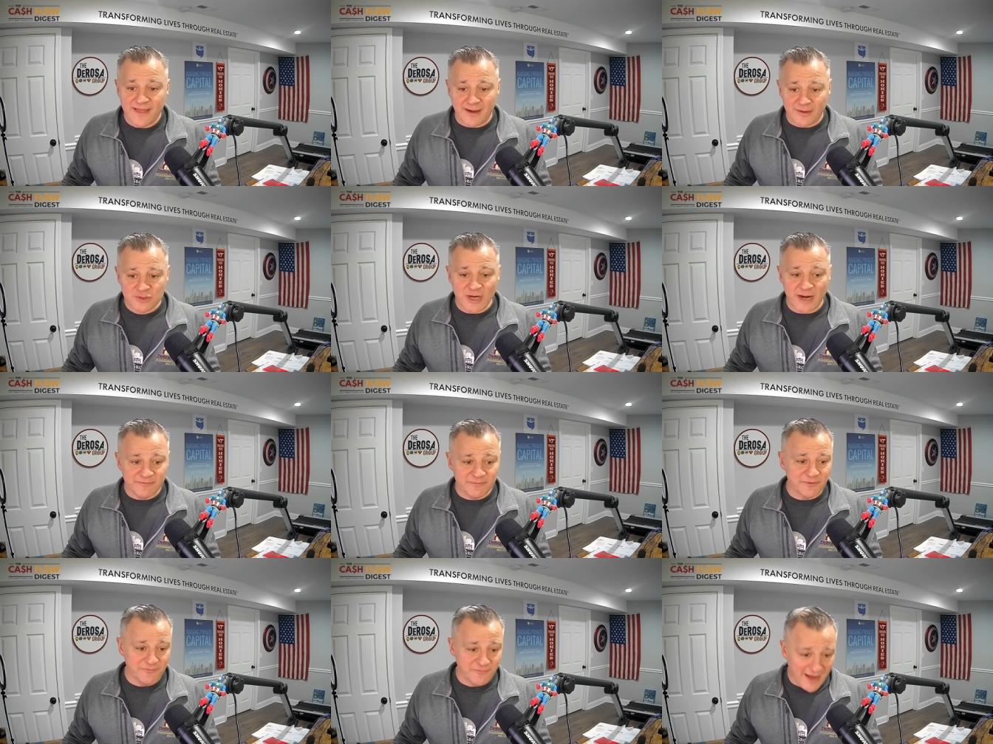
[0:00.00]
that'll drive
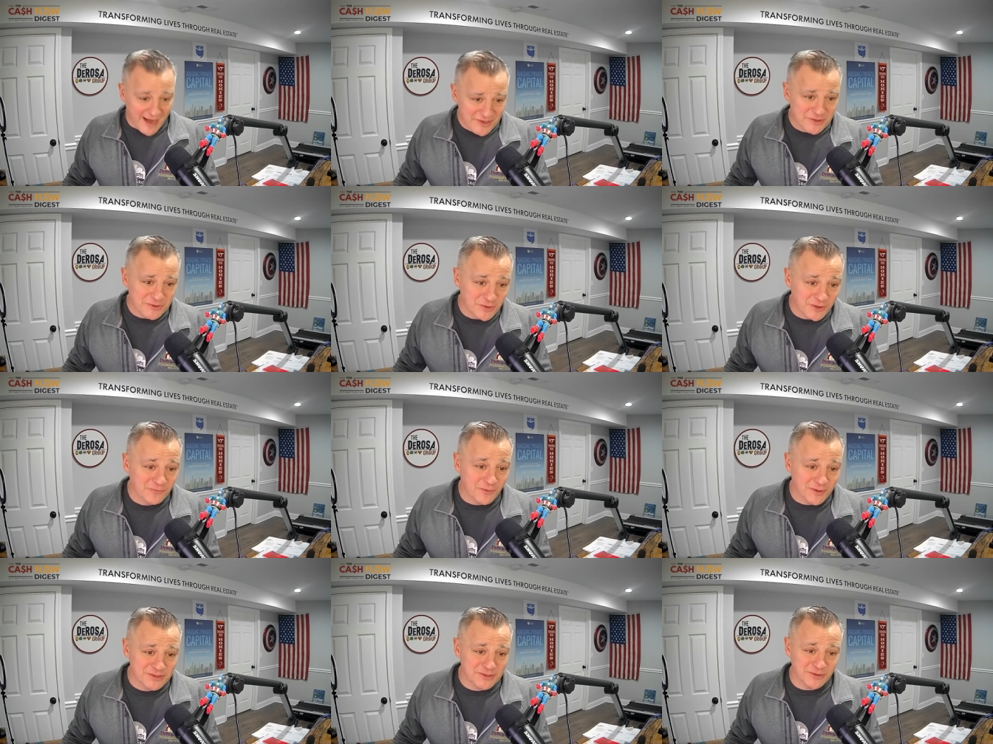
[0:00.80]
up the value
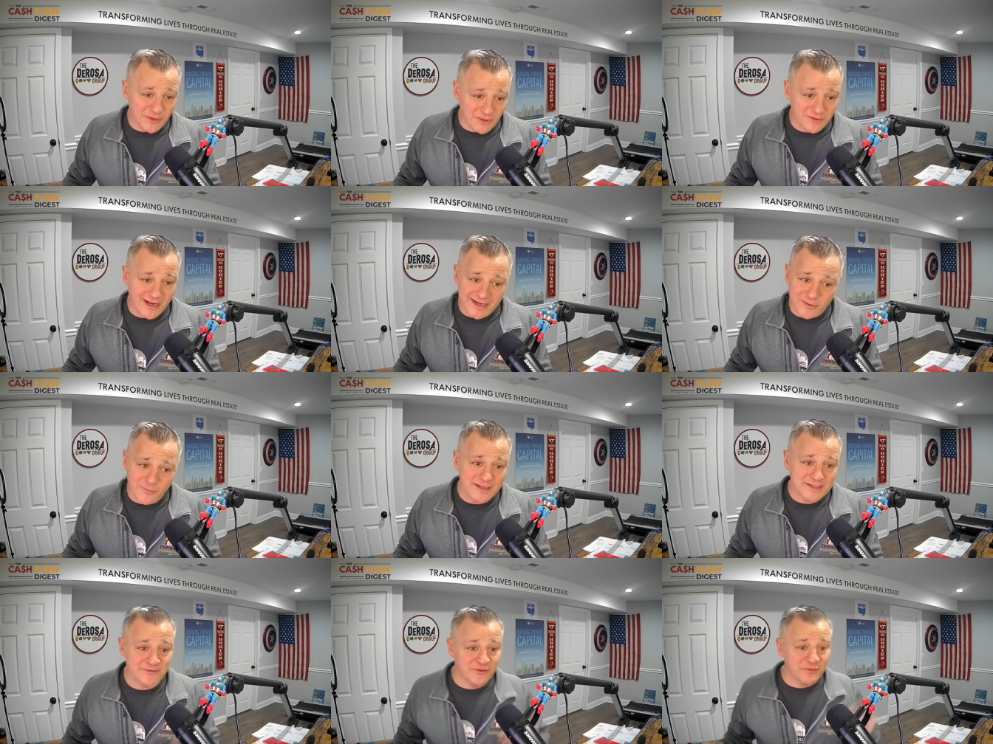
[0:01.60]
of what you own
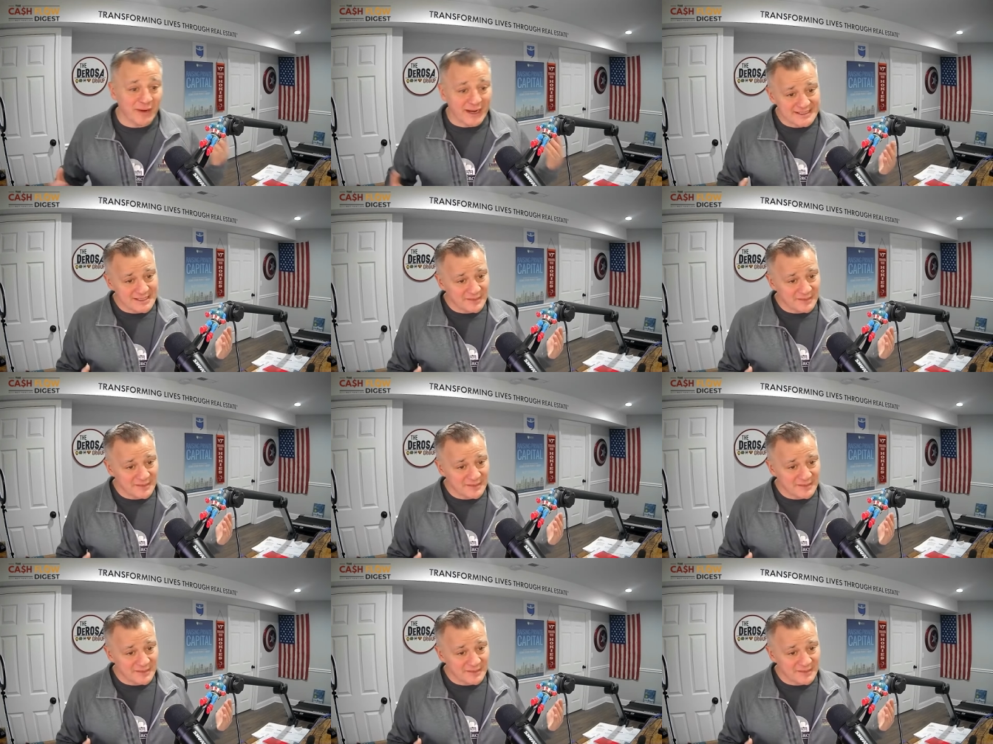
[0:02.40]
anyway. So if you buy